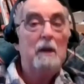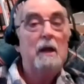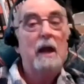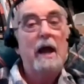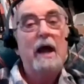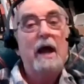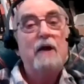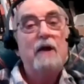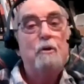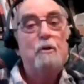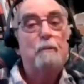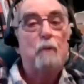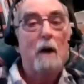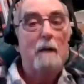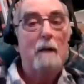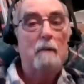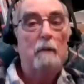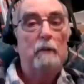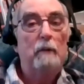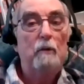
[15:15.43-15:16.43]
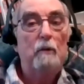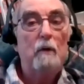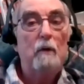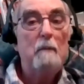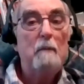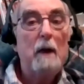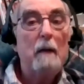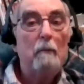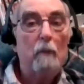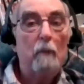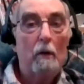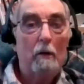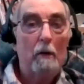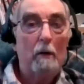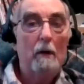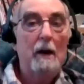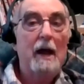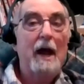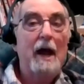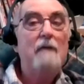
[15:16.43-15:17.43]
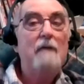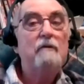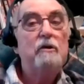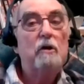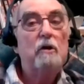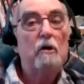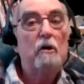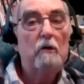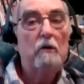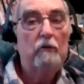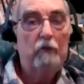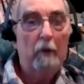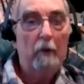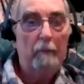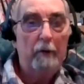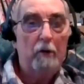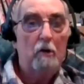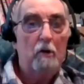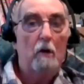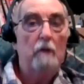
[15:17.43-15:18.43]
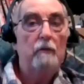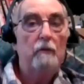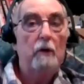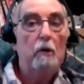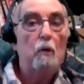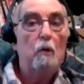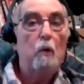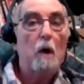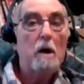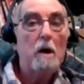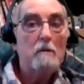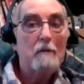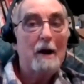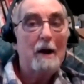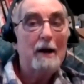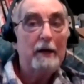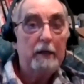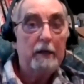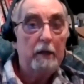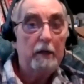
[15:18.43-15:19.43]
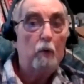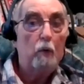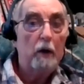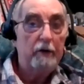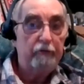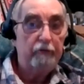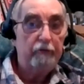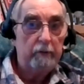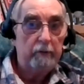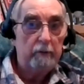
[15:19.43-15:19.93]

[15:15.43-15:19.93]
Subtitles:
and you probably remember having to learn something called the quadratic equation.